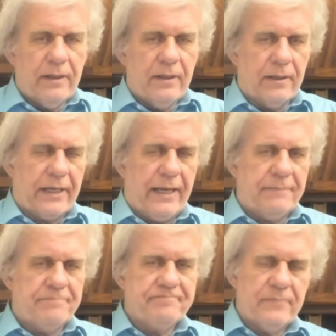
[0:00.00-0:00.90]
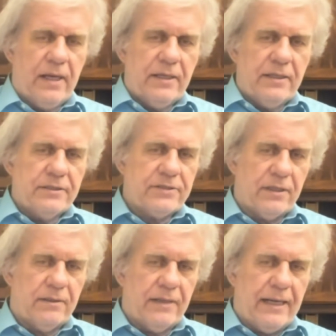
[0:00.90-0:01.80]
Okay,
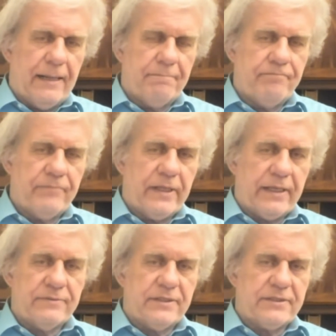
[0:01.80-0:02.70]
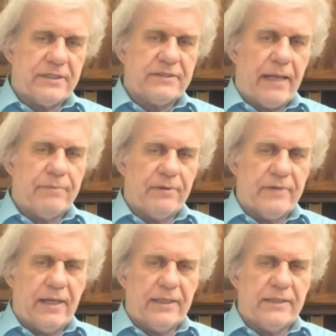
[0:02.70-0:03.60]
so he gives this example of
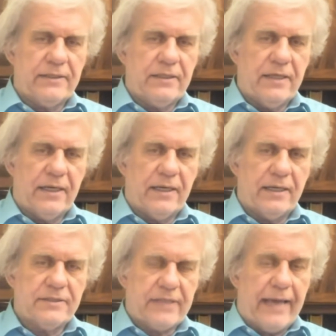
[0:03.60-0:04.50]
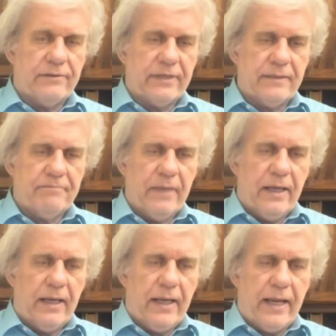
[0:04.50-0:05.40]
Rayleigh scattering,
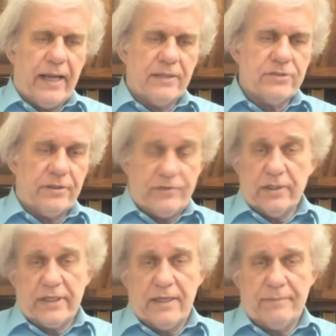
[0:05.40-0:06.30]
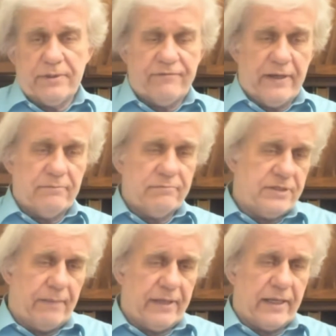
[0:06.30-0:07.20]
and so if you look it up, you'll find the
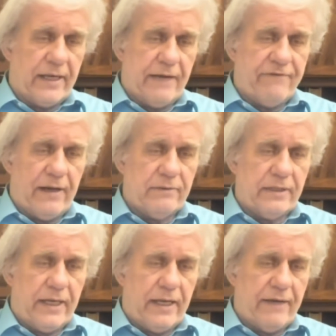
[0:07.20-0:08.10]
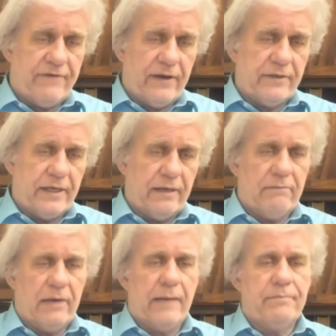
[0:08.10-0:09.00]
same thing that I found, and I found it in
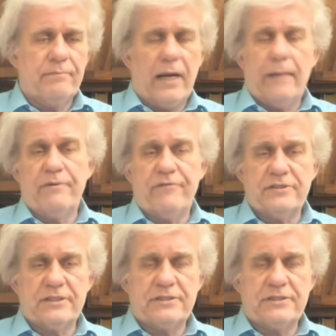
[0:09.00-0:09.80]
hyperphysics.